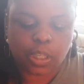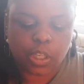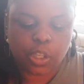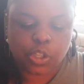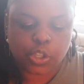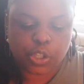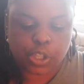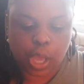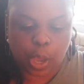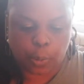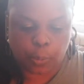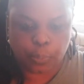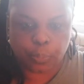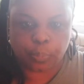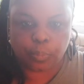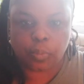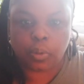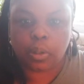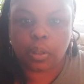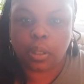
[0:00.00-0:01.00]
So
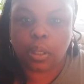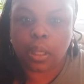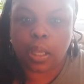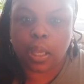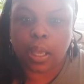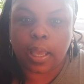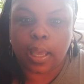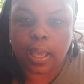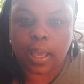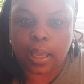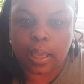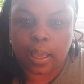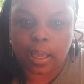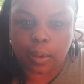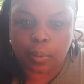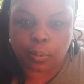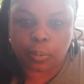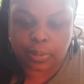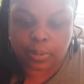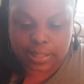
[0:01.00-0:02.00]

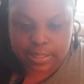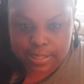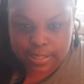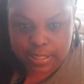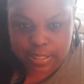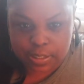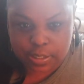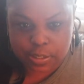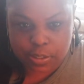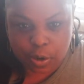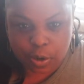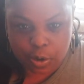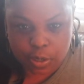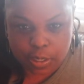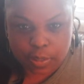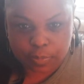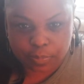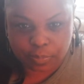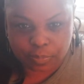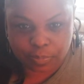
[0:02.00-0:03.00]
let's get started.